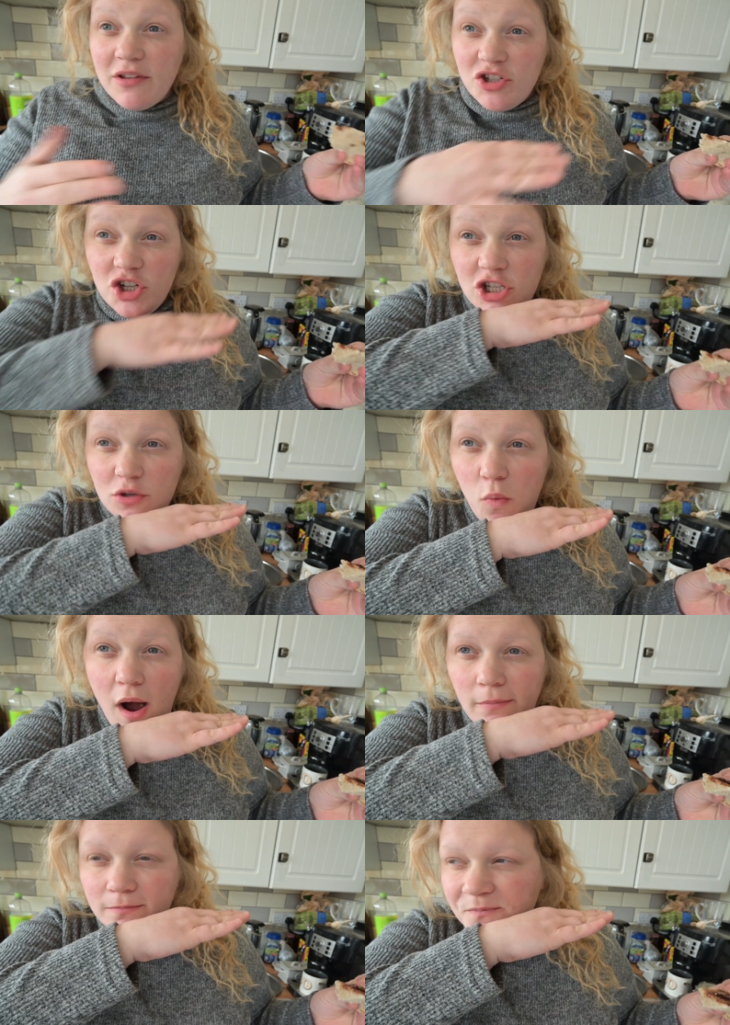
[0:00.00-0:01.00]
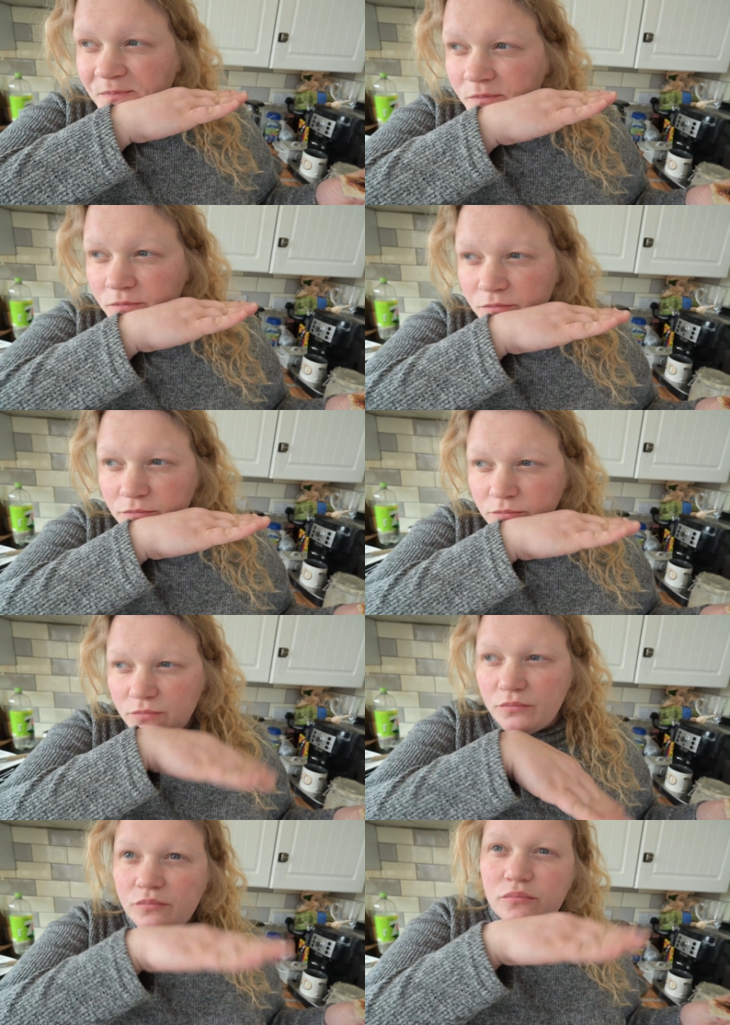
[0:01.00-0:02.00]
That's just one.
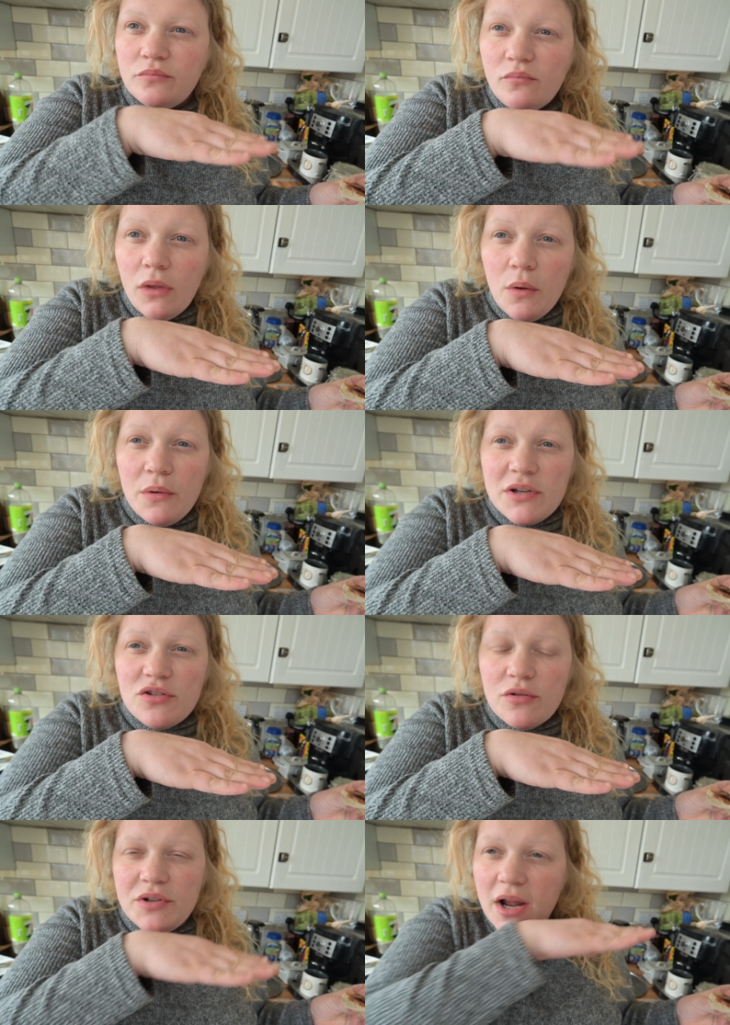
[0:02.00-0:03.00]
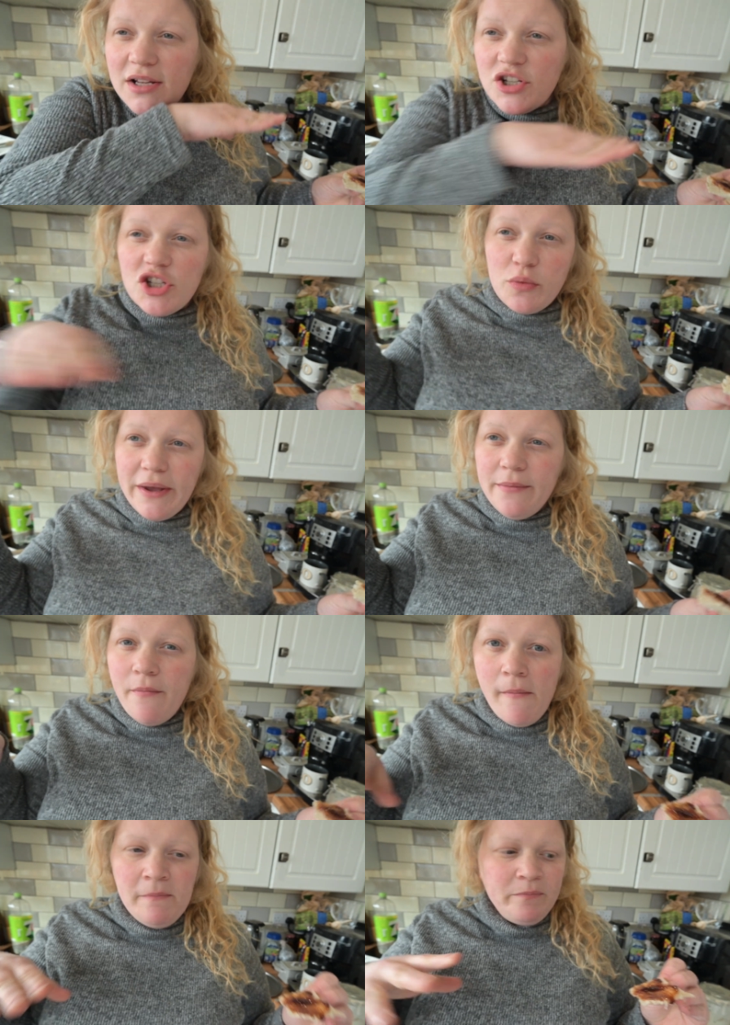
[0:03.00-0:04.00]
When you eat strawberry jam, it's just
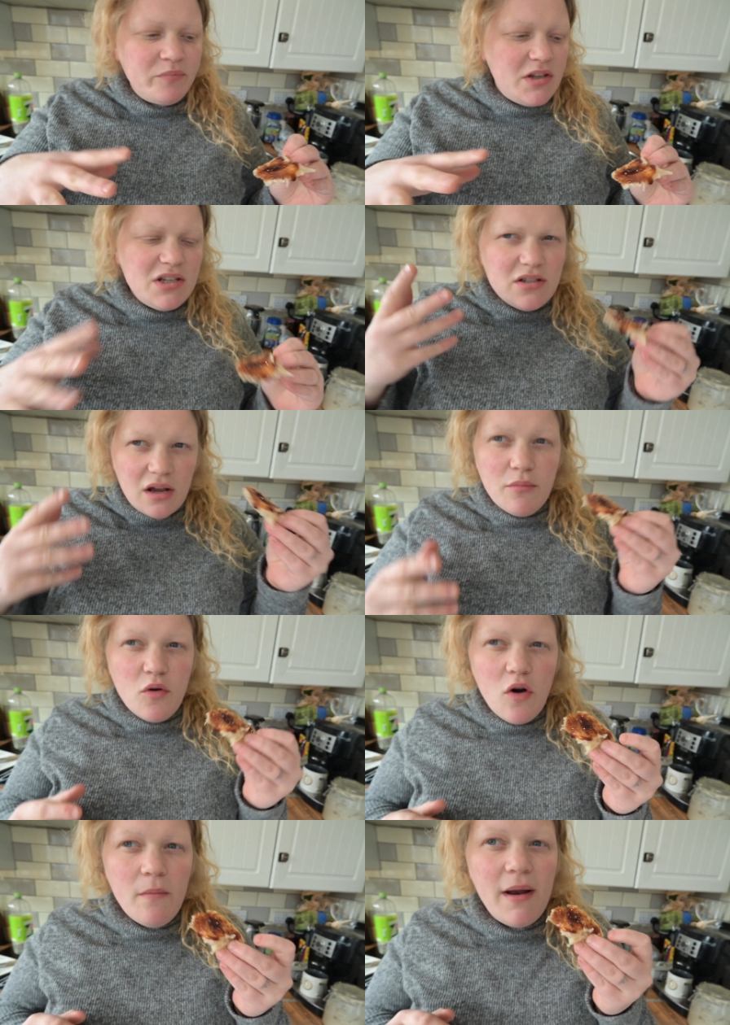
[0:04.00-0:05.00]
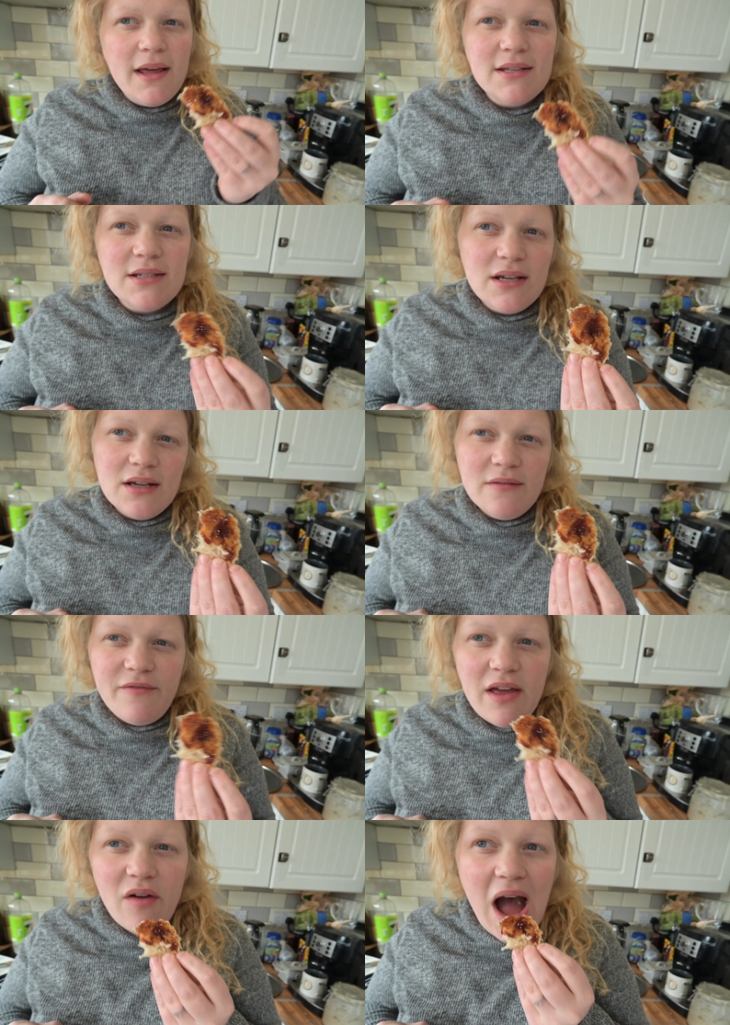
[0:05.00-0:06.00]
sweet. This is like a more complex
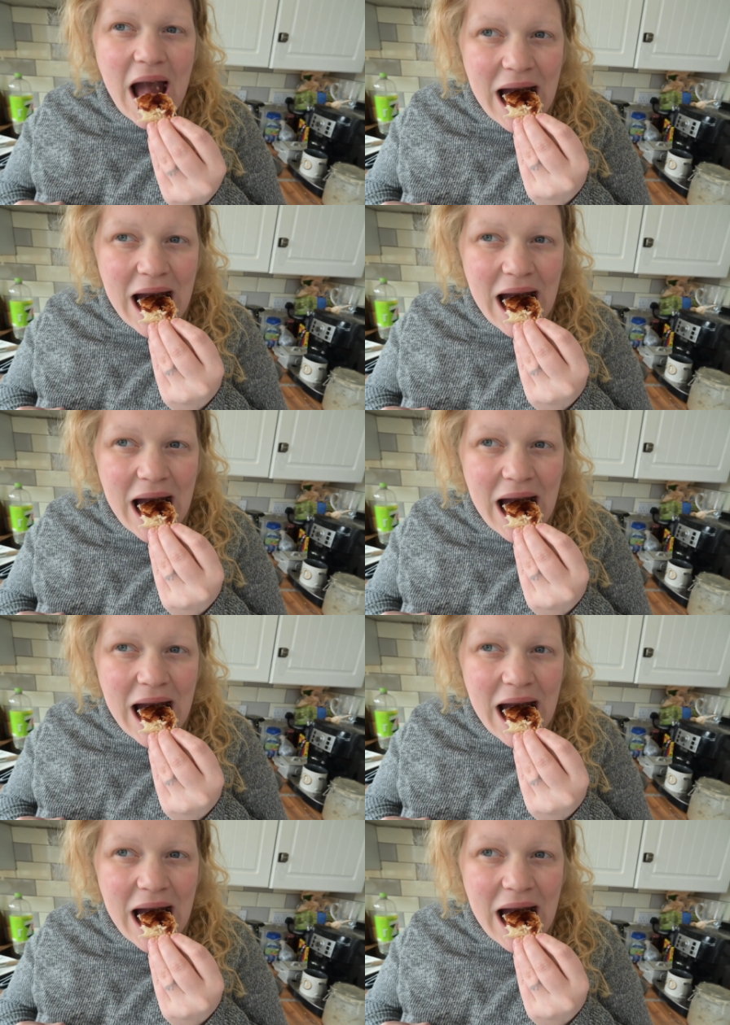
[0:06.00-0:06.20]
flavour.